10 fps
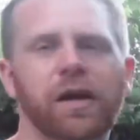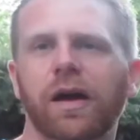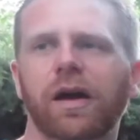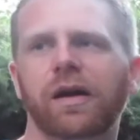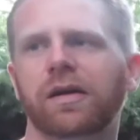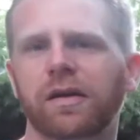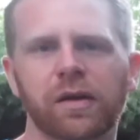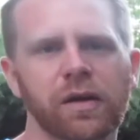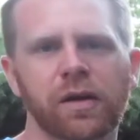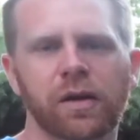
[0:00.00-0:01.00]

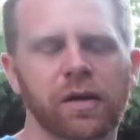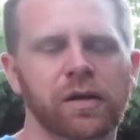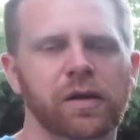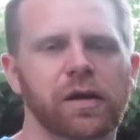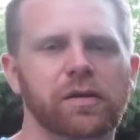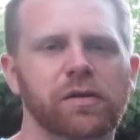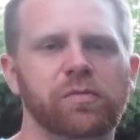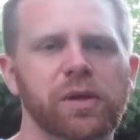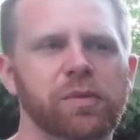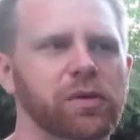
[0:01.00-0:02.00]
Gotta
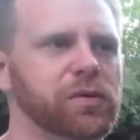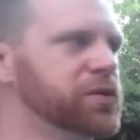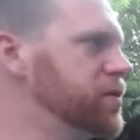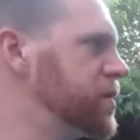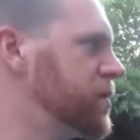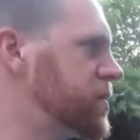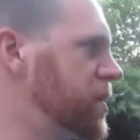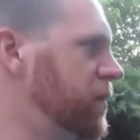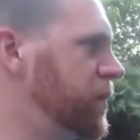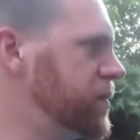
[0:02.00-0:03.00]
love people using their
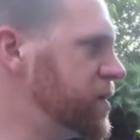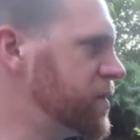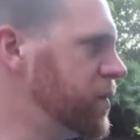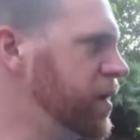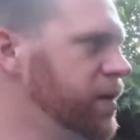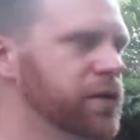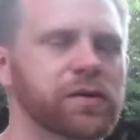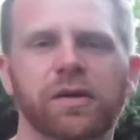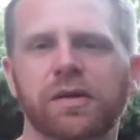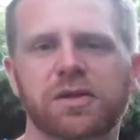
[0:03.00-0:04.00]
cell phones as a
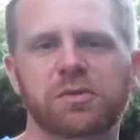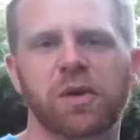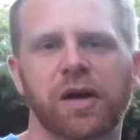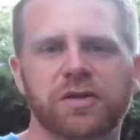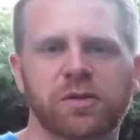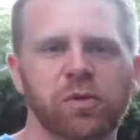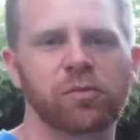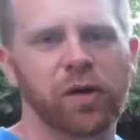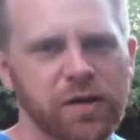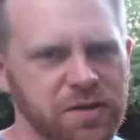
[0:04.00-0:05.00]
radio. It's as bad as the
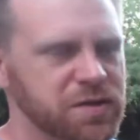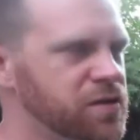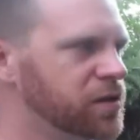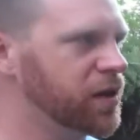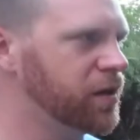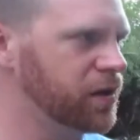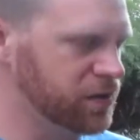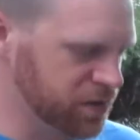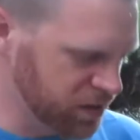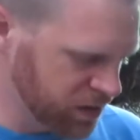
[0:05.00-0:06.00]
boom boxes in the late
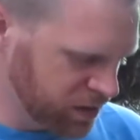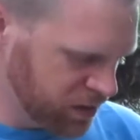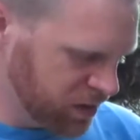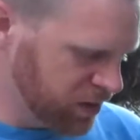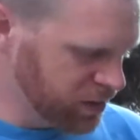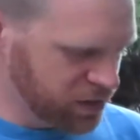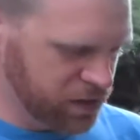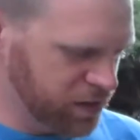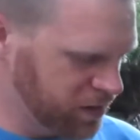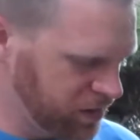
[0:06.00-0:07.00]
80s.
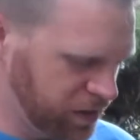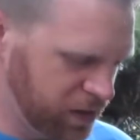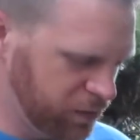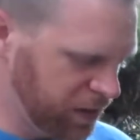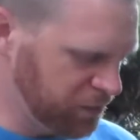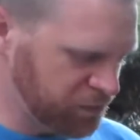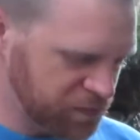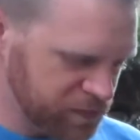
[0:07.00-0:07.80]
Anyway,